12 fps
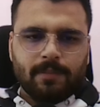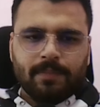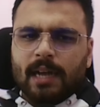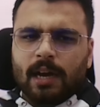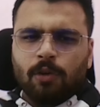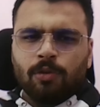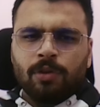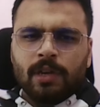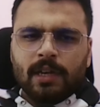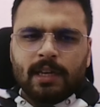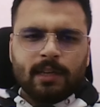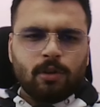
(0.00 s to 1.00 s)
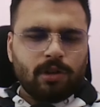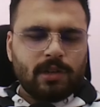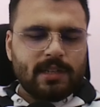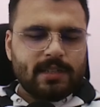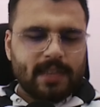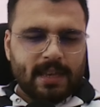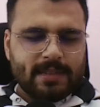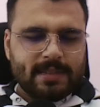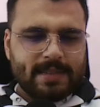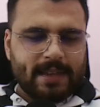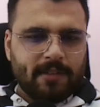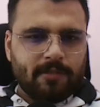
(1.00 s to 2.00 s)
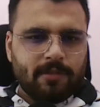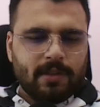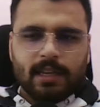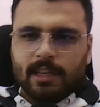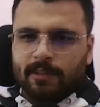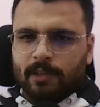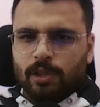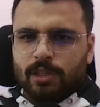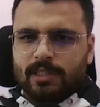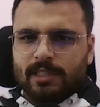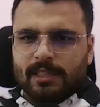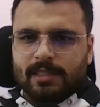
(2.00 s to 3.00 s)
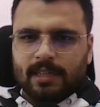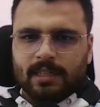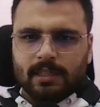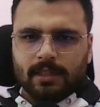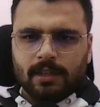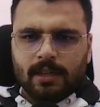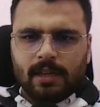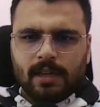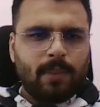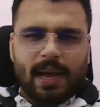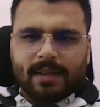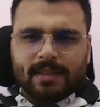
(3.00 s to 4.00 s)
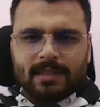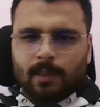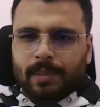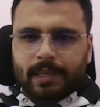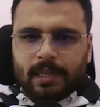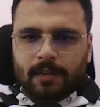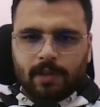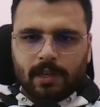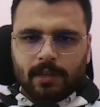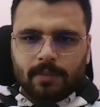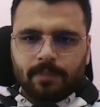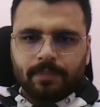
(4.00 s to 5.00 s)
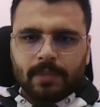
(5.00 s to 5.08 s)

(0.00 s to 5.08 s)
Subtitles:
And now he got his king safe even though it's in the center, and black is completely fine.